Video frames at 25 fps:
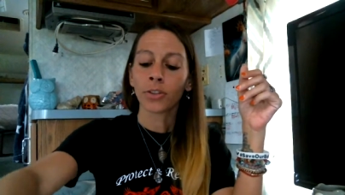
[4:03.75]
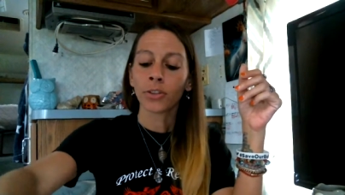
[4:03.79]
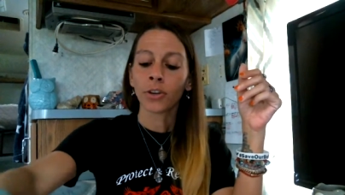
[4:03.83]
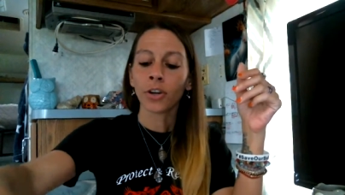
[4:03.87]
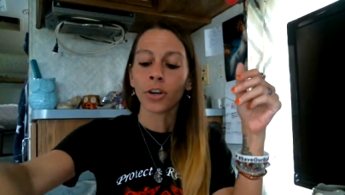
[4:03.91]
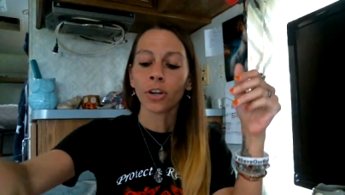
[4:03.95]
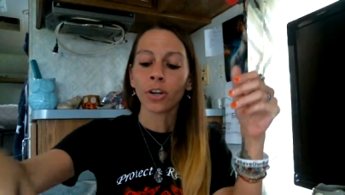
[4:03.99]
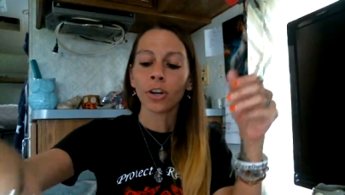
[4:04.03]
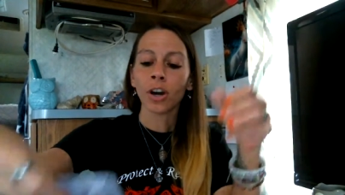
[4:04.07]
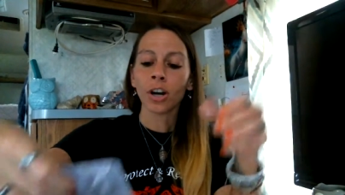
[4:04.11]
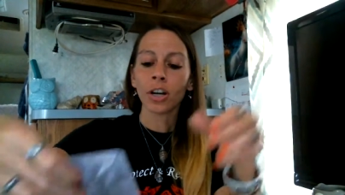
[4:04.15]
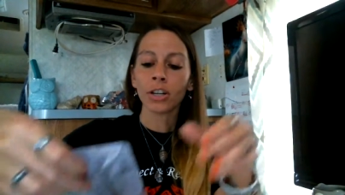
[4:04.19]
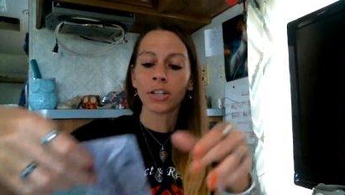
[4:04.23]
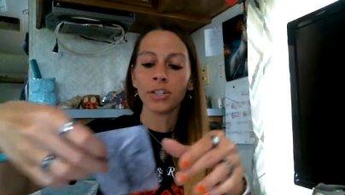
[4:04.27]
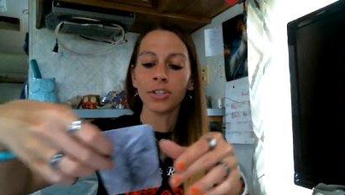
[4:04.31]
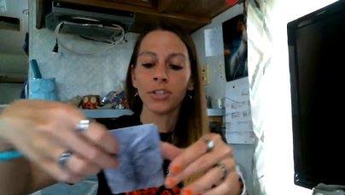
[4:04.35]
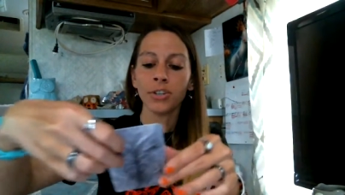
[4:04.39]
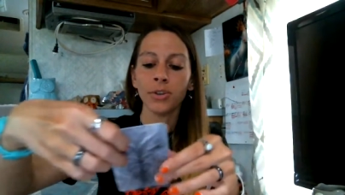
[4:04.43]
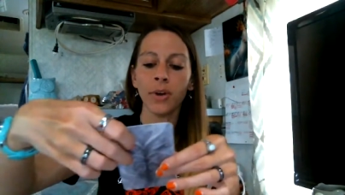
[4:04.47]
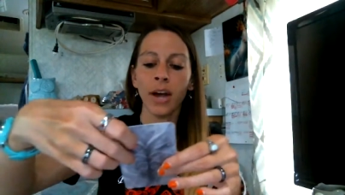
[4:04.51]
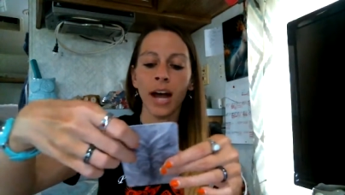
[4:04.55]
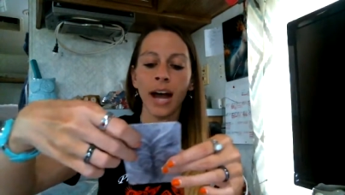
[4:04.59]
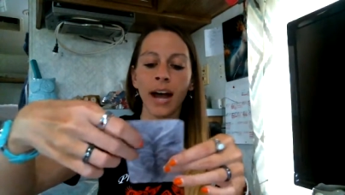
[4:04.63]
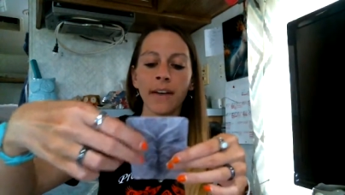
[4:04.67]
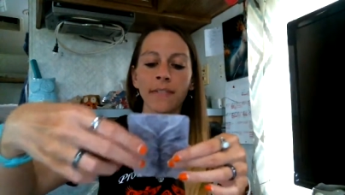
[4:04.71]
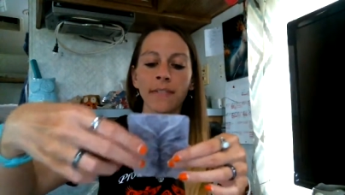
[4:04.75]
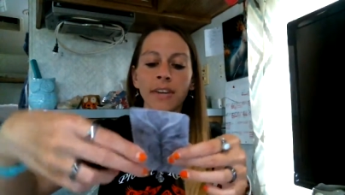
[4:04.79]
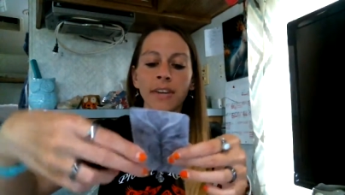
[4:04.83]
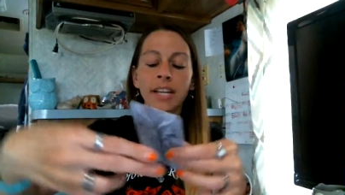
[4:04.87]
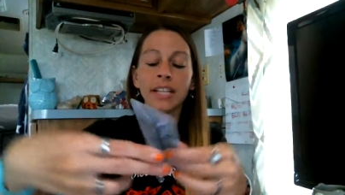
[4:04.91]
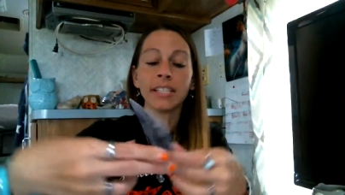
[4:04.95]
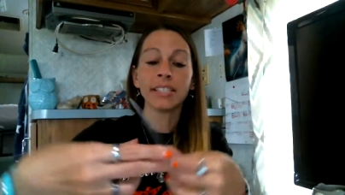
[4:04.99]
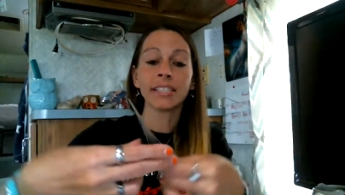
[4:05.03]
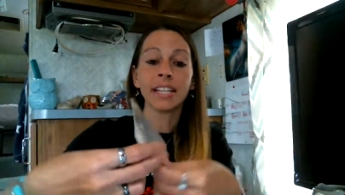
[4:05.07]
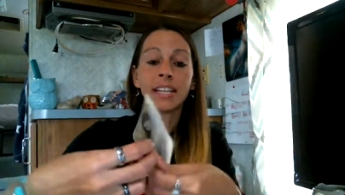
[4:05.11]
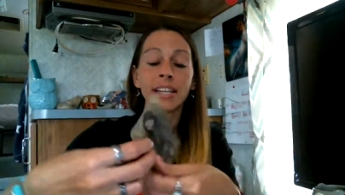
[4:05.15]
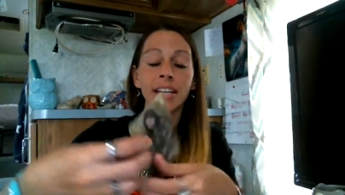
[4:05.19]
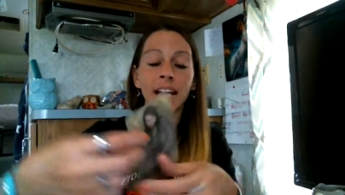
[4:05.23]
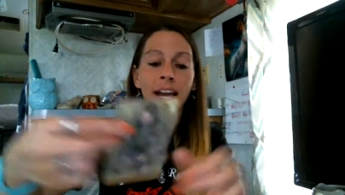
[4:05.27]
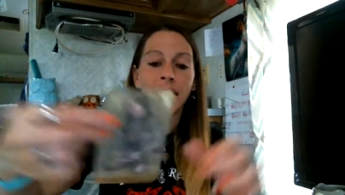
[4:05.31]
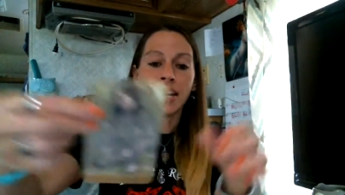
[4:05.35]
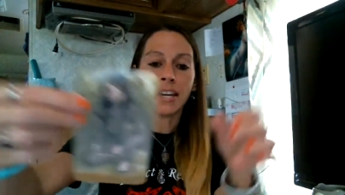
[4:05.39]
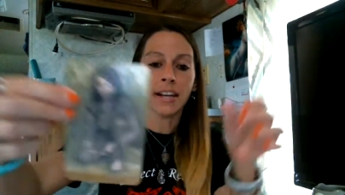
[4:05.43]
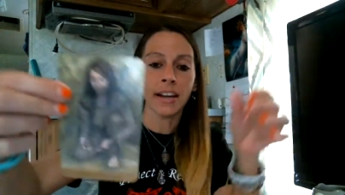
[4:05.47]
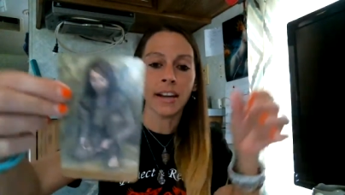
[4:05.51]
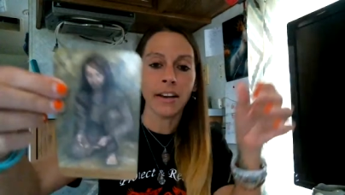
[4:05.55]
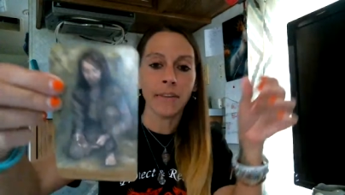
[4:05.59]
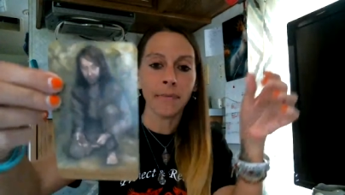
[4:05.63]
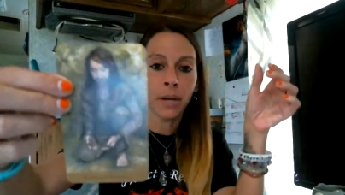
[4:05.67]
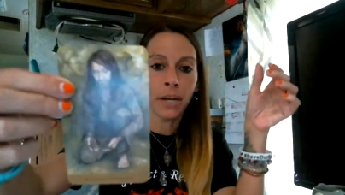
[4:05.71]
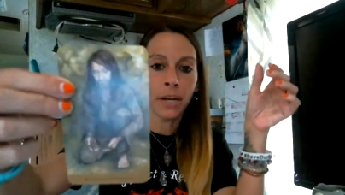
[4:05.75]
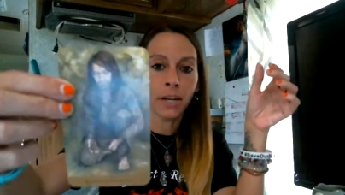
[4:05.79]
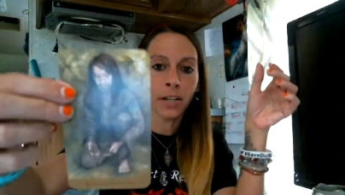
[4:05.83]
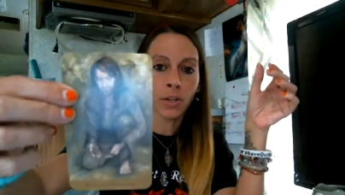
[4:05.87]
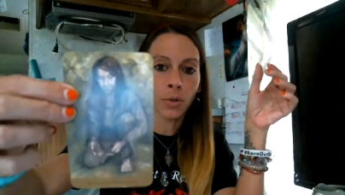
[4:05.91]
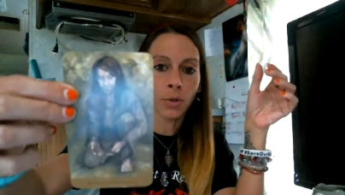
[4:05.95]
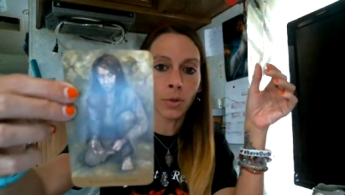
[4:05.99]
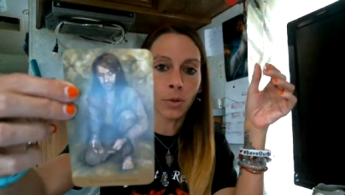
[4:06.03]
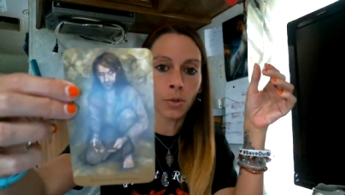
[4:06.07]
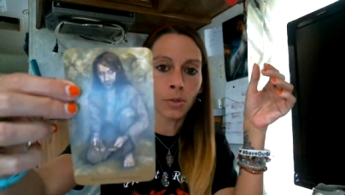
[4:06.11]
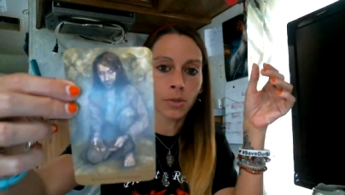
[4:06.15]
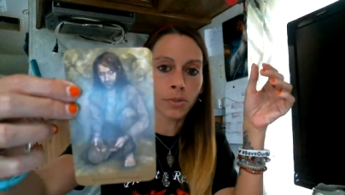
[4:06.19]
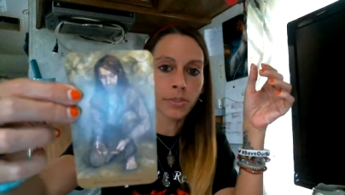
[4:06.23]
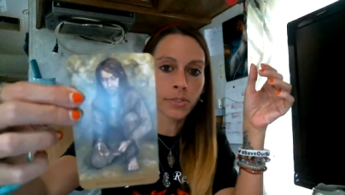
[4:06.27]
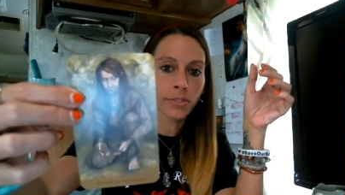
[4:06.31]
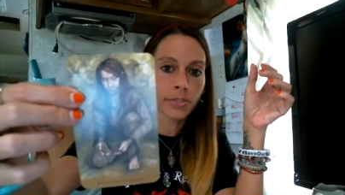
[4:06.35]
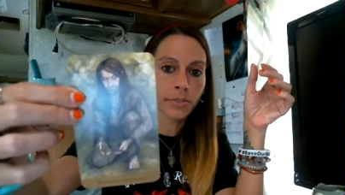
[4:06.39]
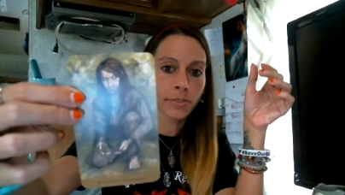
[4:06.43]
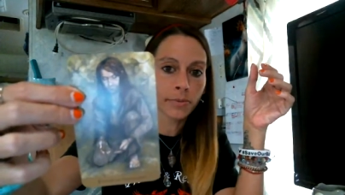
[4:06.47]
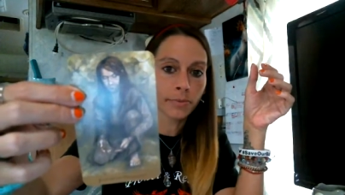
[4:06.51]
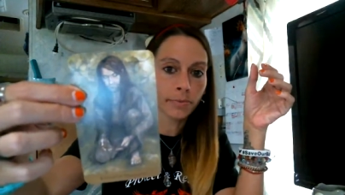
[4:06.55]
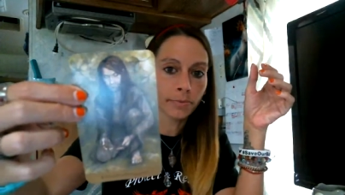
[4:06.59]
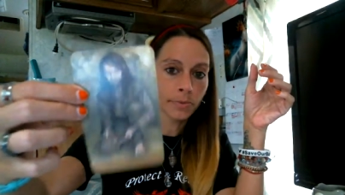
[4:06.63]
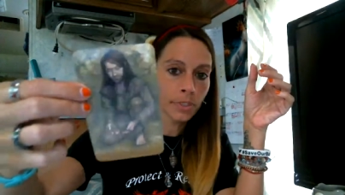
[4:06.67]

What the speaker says: third card that you have is the Knight of Pentacles.